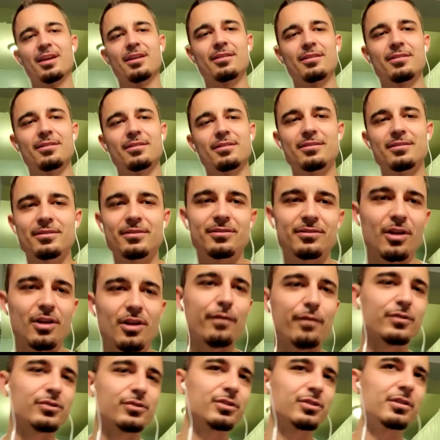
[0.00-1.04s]
Yeah,
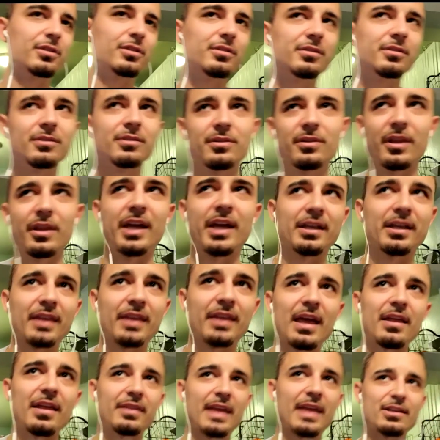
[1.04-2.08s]
not for sure.
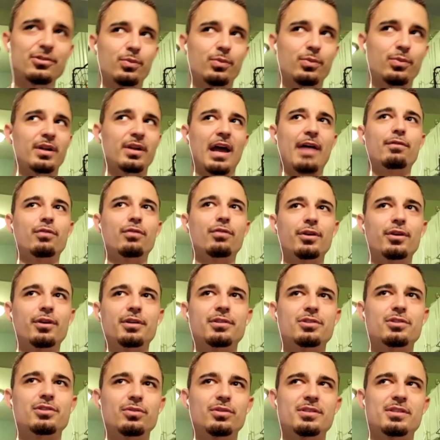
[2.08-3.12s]
Like, and that's what I've
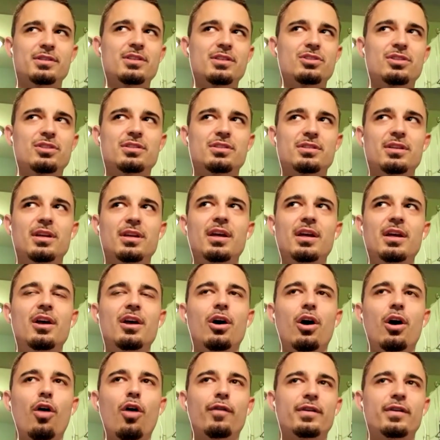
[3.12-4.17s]
learned too. Because it's just
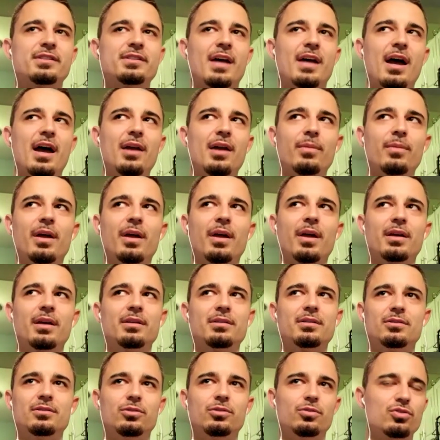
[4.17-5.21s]
over time,
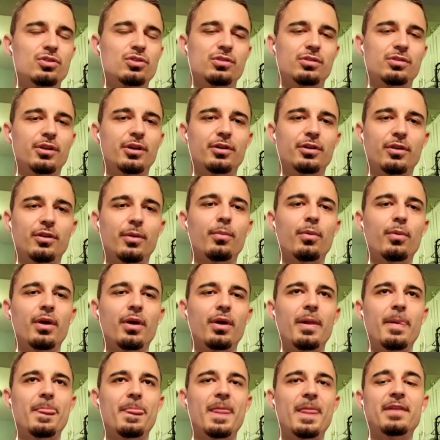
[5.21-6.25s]
like you just learn
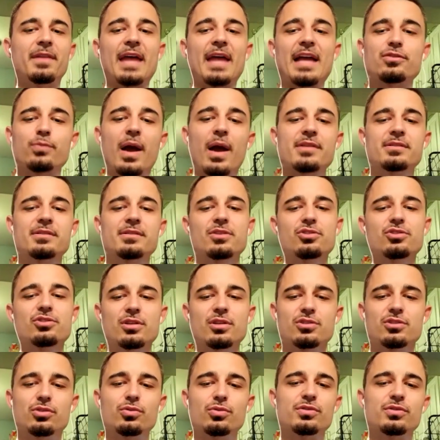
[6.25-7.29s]
them, and that's why I
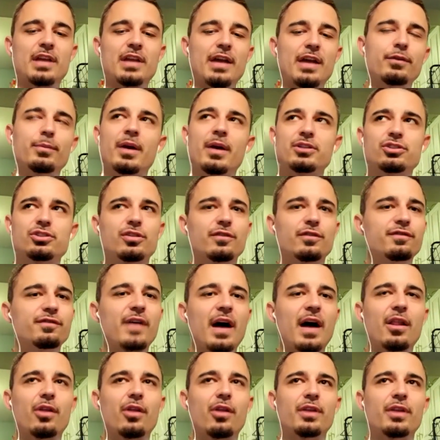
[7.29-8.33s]
suggest too is everybody
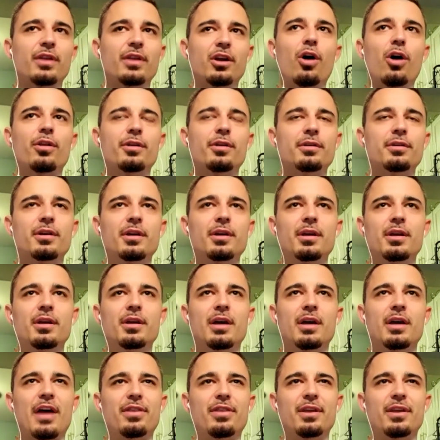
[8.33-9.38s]
should follow. They call it,
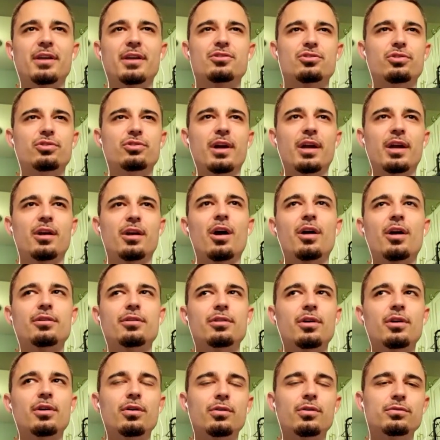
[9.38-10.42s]
I think it was Grant
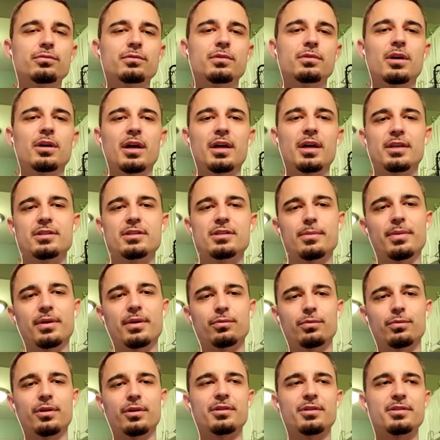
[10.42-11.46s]
Cardone. He's
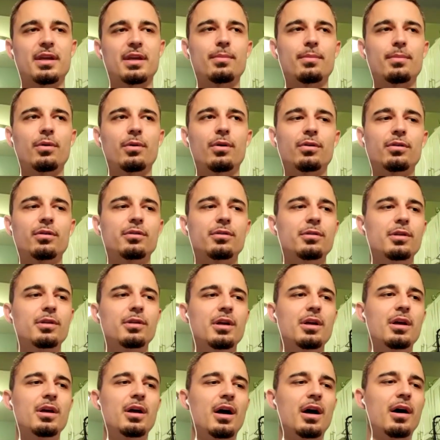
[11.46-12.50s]
a big real estate
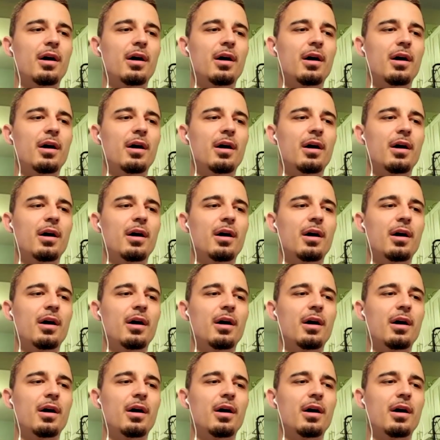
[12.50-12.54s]
mogul.